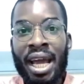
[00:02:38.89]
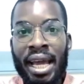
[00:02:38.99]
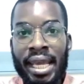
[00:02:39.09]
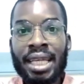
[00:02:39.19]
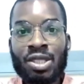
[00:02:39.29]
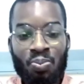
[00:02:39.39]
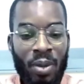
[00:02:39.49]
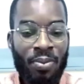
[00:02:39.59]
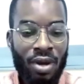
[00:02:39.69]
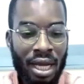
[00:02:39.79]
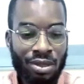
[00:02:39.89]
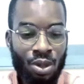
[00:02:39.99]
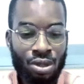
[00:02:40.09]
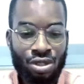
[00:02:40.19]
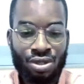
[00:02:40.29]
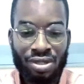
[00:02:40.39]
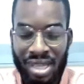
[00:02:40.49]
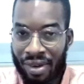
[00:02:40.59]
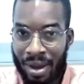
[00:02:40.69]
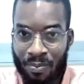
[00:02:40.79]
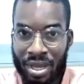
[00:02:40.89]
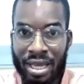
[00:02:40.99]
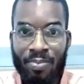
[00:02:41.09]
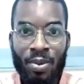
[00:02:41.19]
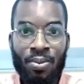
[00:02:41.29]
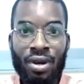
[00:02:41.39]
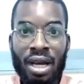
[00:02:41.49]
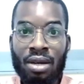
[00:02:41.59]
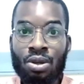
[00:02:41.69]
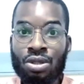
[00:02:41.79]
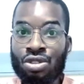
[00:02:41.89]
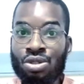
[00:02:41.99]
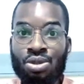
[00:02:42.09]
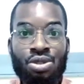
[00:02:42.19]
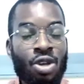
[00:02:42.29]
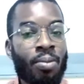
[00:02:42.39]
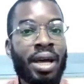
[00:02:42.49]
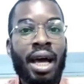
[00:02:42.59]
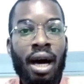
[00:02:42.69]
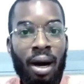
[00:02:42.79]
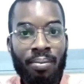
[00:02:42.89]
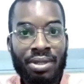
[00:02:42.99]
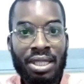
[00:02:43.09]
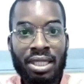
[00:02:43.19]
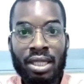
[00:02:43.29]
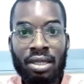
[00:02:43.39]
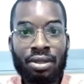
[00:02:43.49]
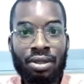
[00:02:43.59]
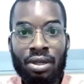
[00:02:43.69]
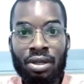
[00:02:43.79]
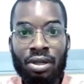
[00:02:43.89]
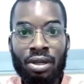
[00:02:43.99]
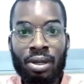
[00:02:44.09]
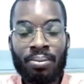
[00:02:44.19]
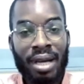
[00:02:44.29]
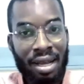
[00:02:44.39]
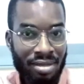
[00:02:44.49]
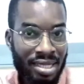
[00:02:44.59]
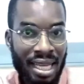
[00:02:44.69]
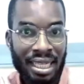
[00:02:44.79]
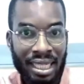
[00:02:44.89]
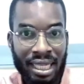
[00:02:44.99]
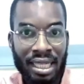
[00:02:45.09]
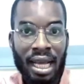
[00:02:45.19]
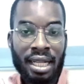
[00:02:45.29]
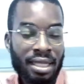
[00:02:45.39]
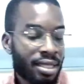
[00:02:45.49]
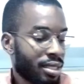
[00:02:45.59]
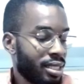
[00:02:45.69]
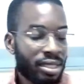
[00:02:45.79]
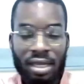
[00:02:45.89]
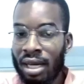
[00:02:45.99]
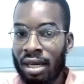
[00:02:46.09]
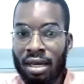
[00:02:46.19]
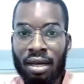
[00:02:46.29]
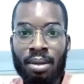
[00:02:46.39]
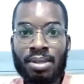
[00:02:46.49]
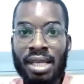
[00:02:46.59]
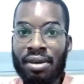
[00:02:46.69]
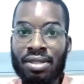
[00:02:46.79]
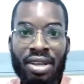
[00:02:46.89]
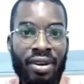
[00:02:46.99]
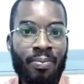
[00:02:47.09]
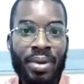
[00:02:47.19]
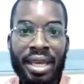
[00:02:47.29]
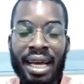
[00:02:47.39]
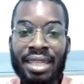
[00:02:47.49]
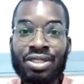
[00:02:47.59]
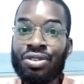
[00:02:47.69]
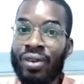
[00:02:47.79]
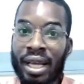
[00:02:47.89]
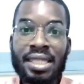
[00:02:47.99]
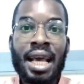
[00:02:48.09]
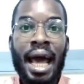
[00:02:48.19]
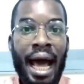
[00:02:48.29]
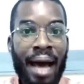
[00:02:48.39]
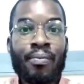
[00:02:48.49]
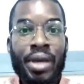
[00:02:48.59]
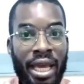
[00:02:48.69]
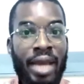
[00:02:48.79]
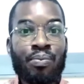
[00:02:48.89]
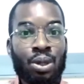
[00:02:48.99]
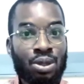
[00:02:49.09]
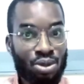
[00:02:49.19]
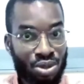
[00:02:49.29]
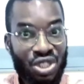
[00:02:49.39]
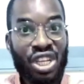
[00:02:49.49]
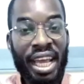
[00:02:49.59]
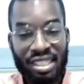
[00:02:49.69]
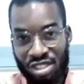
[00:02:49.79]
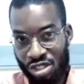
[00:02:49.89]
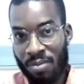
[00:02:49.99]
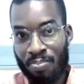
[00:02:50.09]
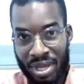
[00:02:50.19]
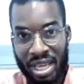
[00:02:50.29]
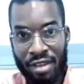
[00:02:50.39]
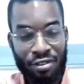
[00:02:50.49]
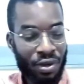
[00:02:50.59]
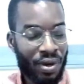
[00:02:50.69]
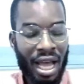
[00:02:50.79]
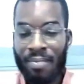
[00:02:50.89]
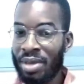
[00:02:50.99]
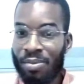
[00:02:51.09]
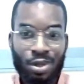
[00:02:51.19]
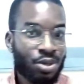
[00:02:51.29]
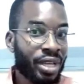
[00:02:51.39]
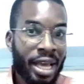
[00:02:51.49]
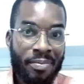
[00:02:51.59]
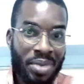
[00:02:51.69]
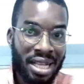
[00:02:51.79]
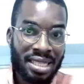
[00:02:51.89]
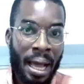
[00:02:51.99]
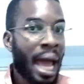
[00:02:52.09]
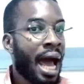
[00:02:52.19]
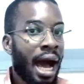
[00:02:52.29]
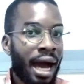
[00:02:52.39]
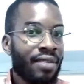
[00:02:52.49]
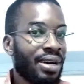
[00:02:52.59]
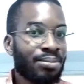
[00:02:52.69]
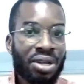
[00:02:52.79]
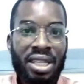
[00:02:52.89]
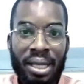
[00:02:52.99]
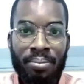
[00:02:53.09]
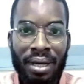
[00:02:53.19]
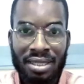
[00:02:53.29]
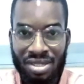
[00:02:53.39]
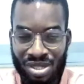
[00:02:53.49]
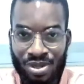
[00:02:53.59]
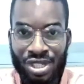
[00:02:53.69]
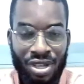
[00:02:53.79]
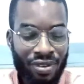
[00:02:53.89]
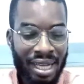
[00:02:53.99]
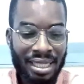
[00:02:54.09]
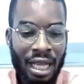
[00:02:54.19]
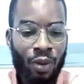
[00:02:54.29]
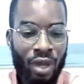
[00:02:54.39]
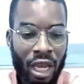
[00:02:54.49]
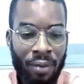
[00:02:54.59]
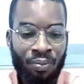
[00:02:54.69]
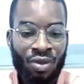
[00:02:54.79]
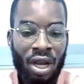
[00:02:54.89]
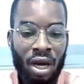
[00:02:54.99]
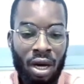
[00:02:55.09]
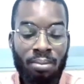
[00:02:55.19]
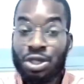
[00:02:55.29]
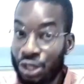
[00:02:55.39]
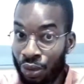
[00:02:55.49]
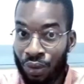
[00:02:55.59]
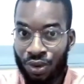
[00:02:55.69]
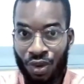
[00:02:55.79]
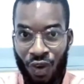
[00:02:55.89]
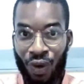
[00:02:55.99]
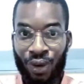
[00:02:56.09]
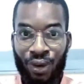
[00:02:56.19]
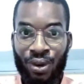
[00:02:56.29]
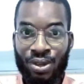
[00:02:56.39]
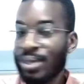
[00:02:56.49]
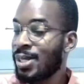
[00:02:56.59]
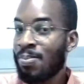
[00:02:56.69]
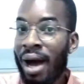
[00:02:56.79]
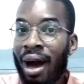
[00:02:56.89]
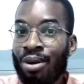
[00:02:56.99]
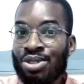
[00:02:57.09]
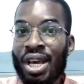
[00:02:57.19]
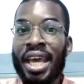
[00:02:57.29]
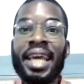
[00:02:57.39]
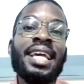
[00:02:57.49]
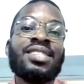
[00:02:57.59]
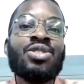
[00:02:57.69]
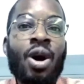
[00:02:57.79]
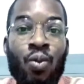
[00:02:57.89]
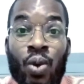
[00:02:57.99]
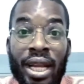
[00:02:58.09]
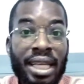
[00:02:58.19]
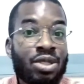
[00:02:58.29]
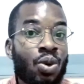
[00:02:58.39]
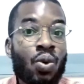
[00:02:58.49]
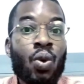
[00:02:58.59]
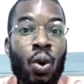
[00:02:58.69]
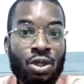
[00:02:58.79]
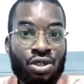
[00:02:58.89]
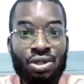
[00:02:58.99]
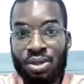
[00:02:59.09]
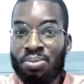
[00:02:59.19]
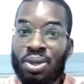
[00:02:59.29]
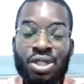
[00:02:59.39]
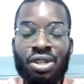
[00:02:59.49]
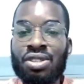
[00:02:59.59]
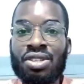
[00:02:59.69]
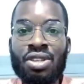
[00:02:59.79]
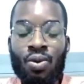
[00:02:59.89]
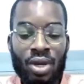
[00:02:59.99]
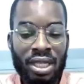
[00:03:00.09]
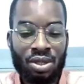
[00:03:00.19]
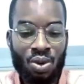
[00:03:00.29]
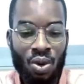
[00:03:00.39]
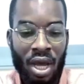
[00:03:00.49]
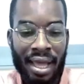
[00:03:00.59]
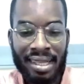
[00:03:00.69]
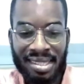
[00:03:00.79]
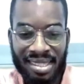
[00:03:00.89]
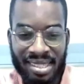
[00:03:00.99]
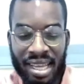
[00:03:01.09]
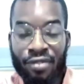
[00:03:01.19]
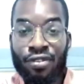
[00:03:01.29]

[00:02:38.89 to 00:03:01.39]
Yes, people can go through therapy. People can go through some um, clinical um, counseling, clinical uh, psychotherapy and the rest, and be able to change some behavior and be able to get better. However, I'm talking about a situation right now where um, you or your spouse is not willing to go through the motions, is not willing to seek